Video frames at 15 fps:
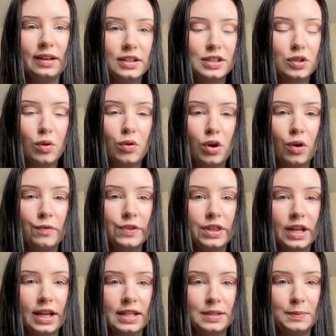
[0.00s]
This whole COVID
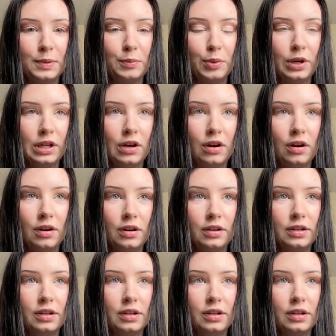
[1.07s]
thing has been pretty hard,